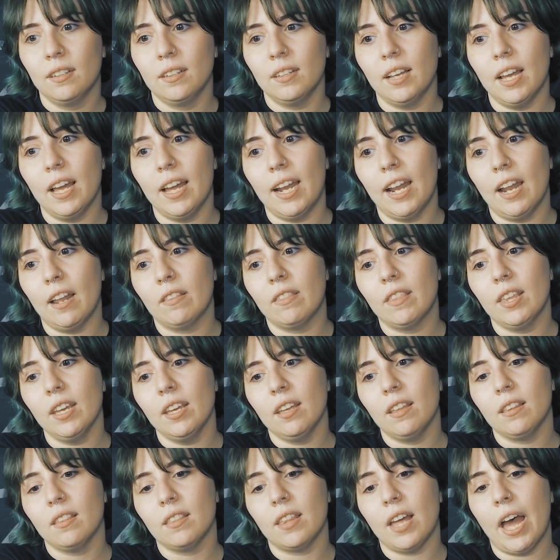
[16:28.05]
And I
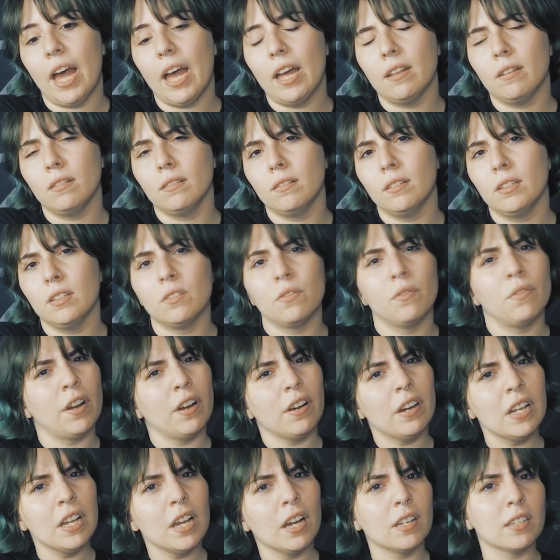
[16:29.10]
think that is
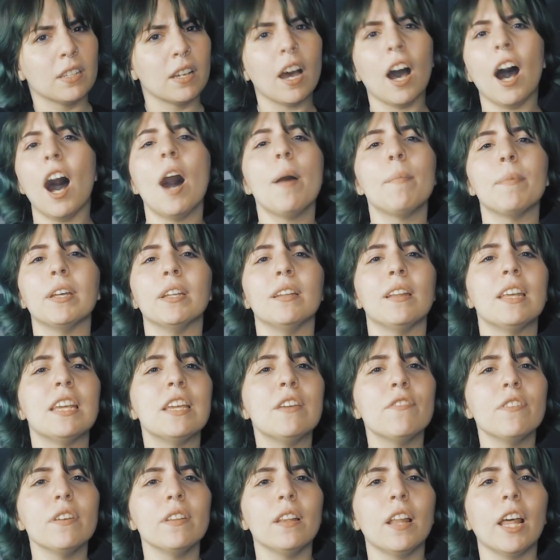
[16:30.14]
very uncommon.
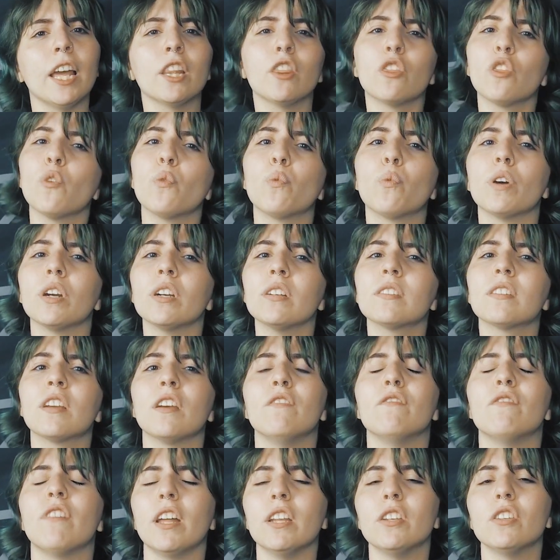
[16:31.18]
Even like the worst
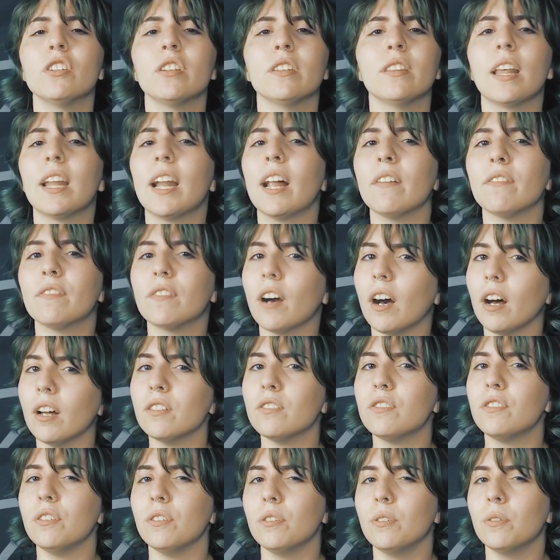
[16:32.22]
convention that I've gone
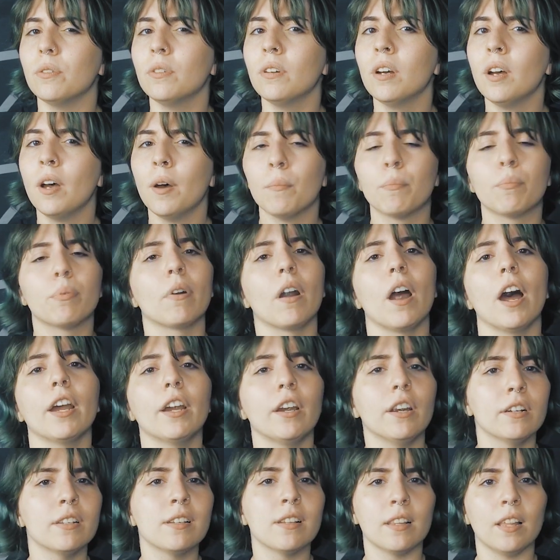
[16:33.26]
to
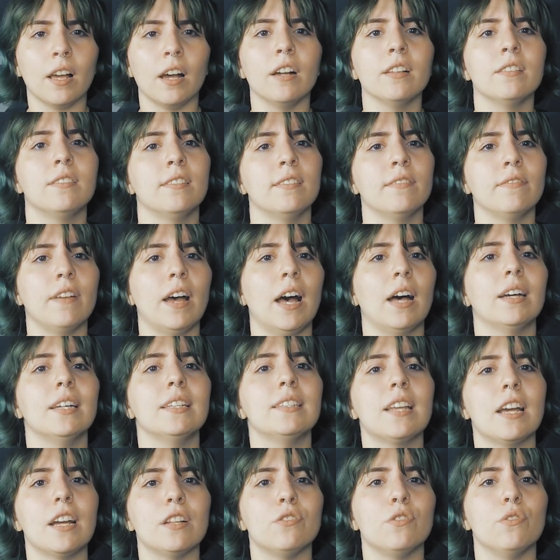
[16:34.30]
prior to the Hudson Valley
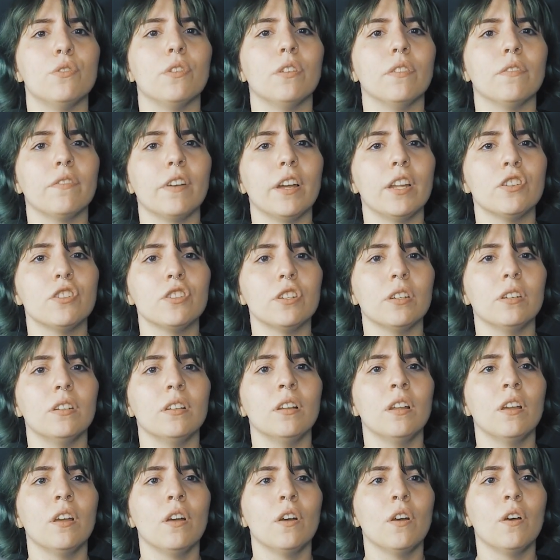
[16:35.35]
Tattoo Convention
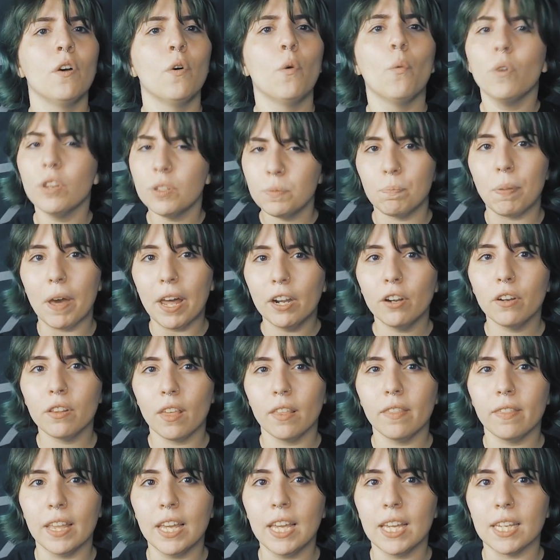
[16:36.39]
was better
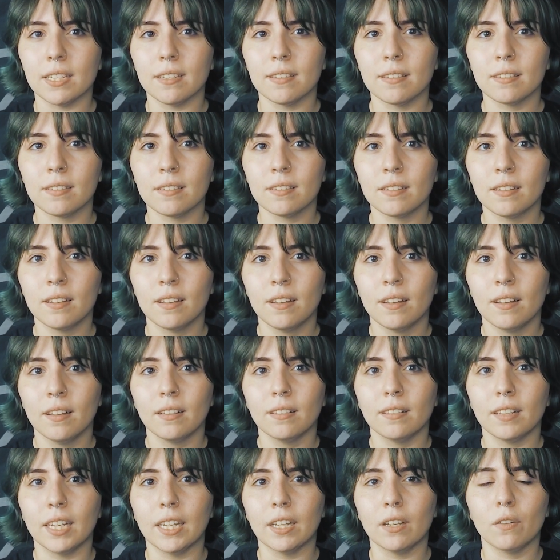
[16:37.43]
than this.
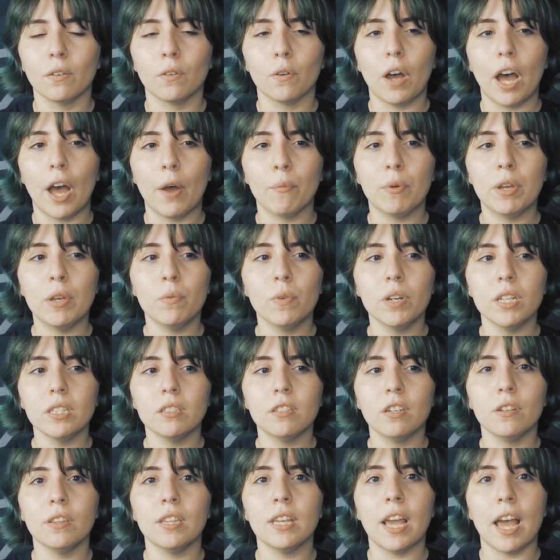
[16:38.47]
Like, we went
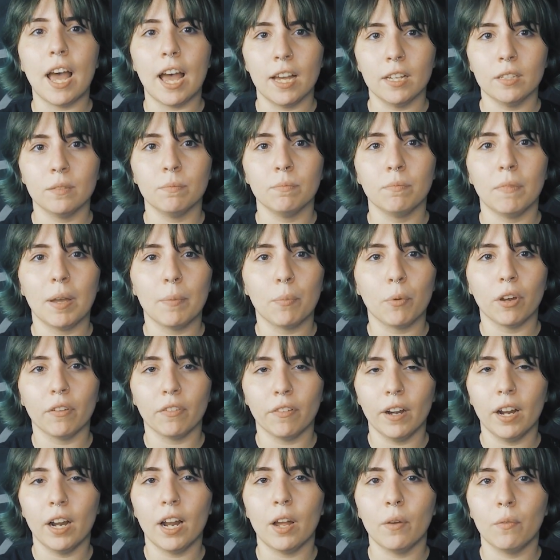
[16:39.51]
to my
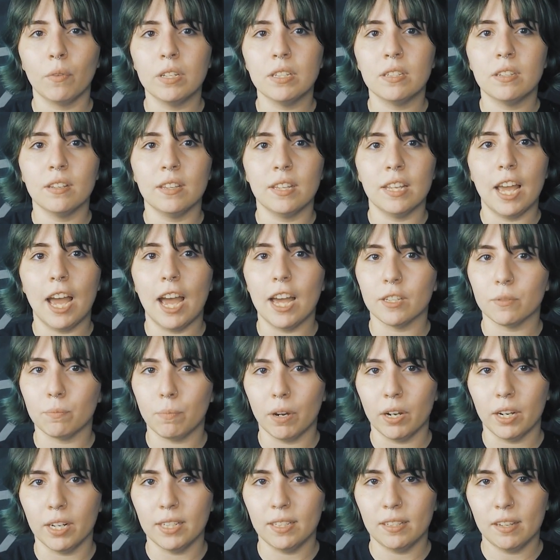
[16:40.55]
boyfriend and I went to the
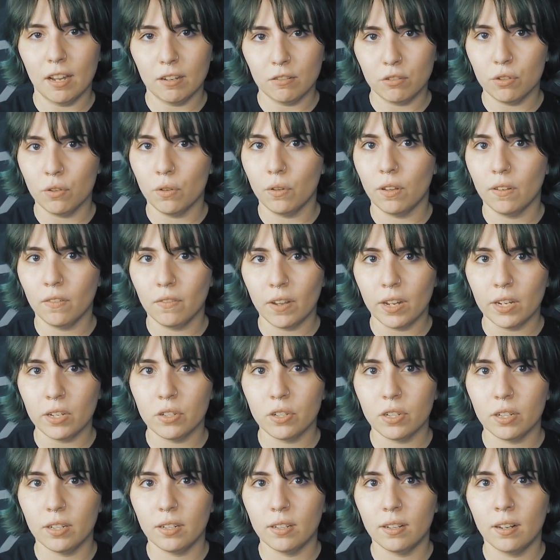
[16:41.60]
Asbury Tattoo
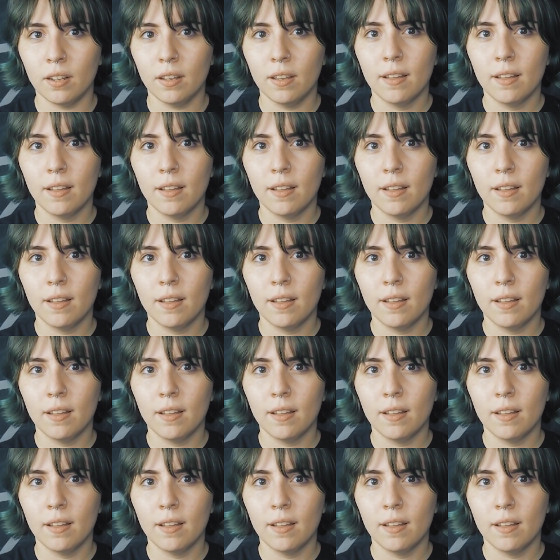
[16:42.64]
Convention,